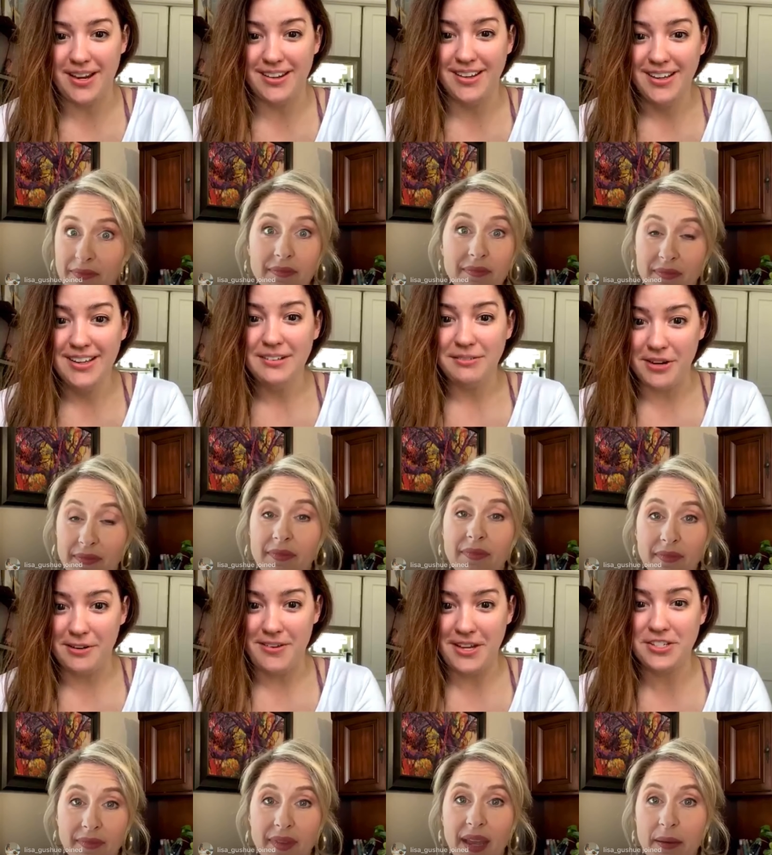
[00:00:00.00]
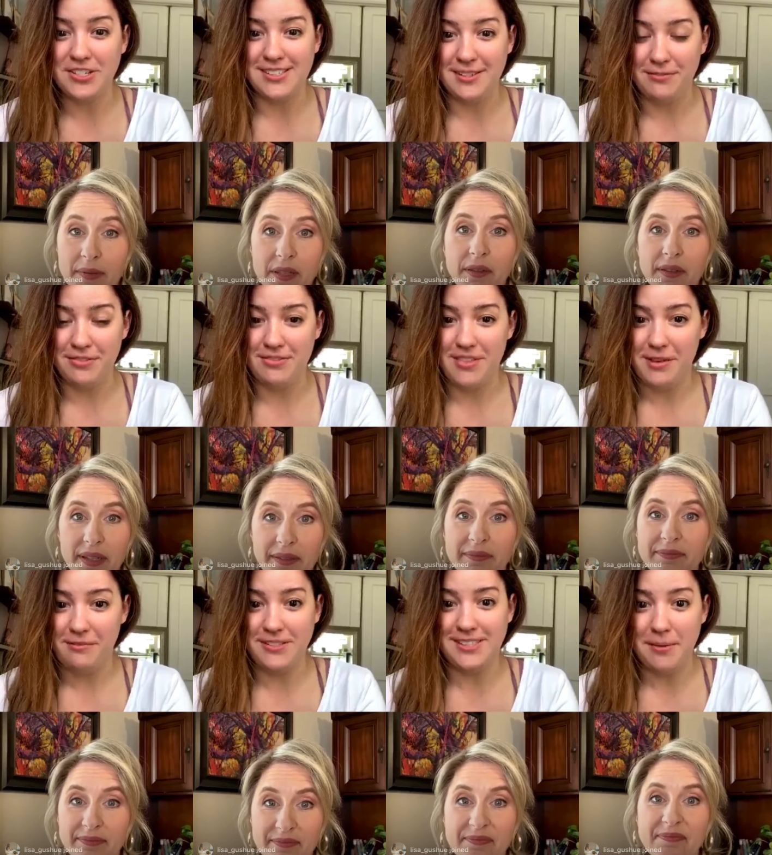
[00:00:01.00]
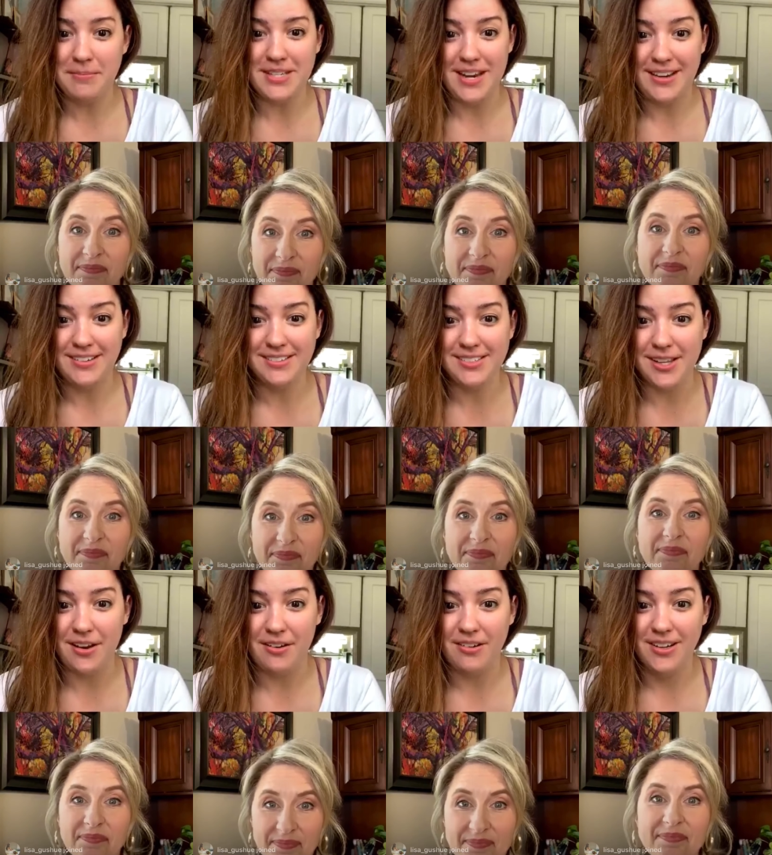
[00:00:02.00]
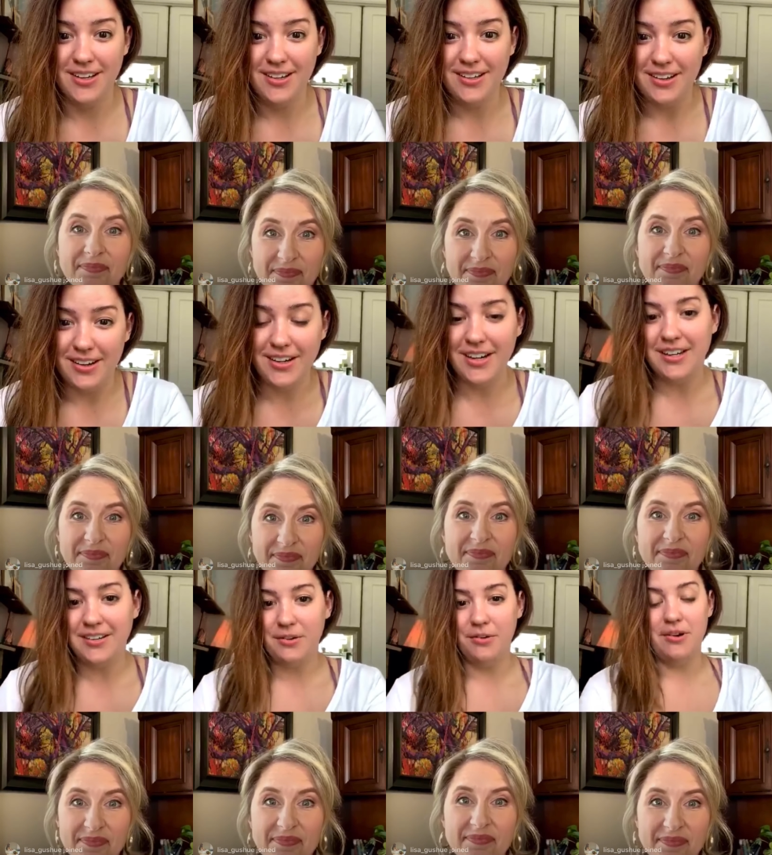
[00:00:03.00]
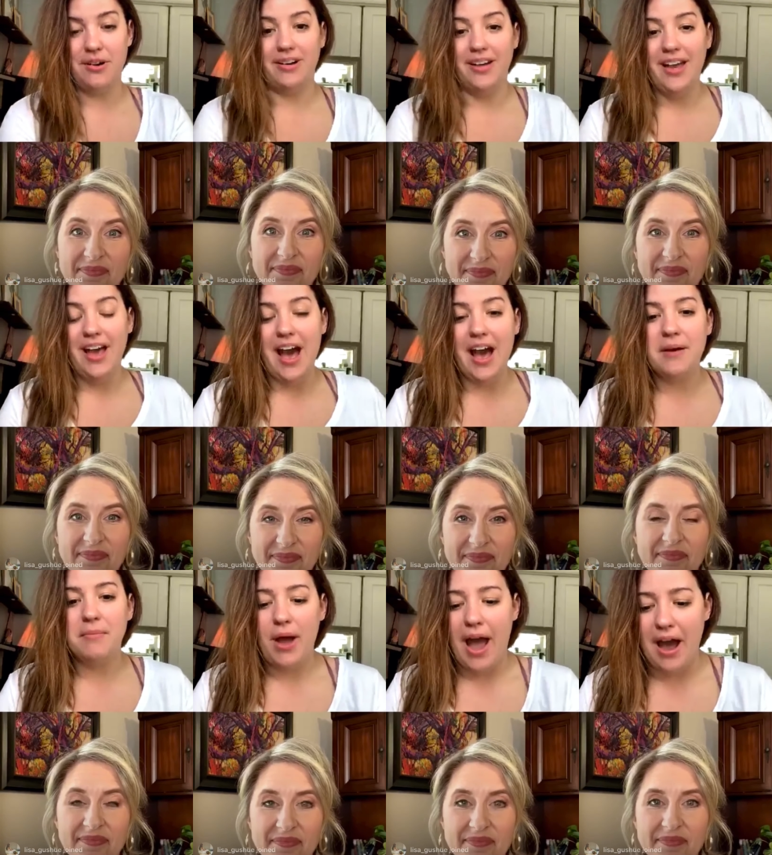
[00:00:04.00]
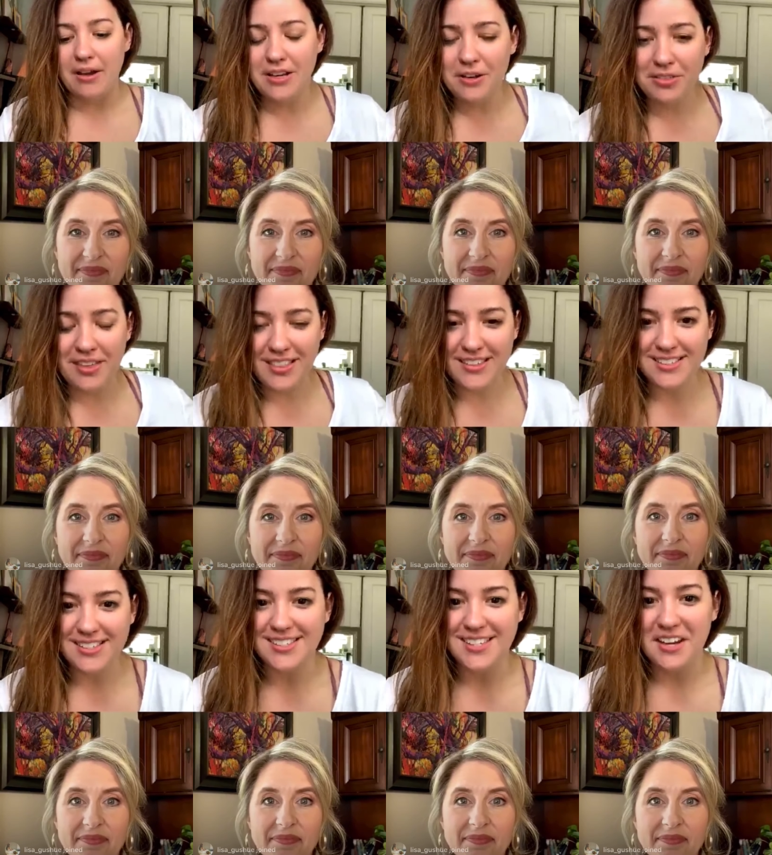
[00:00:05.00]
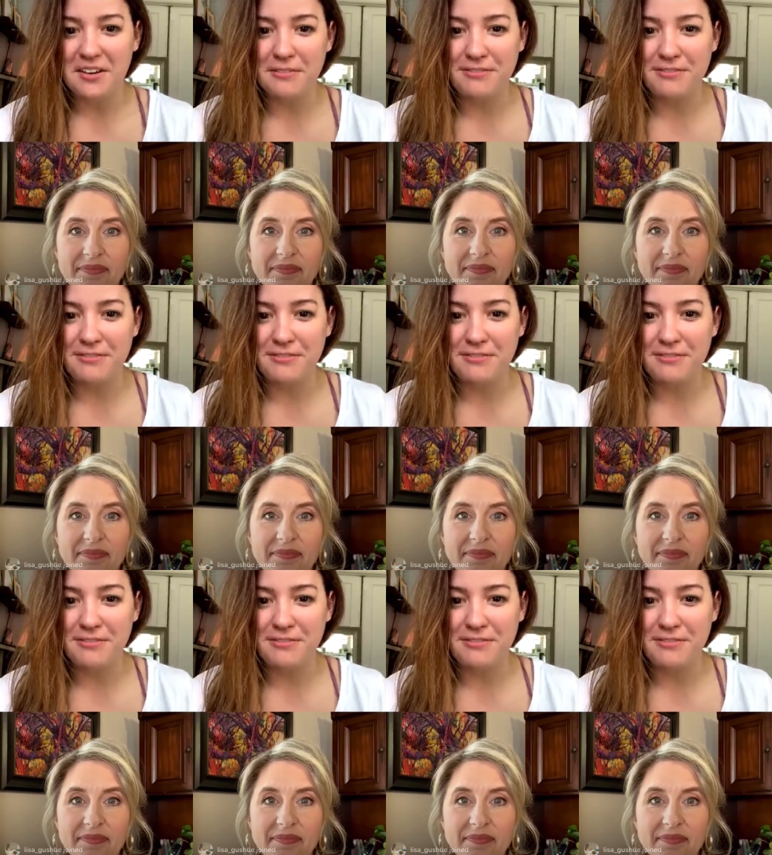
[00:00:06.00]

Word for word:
Speaker 1: renovations Absolutely. if it's empty. So, all right, cool. Um, how do you think this is going to affect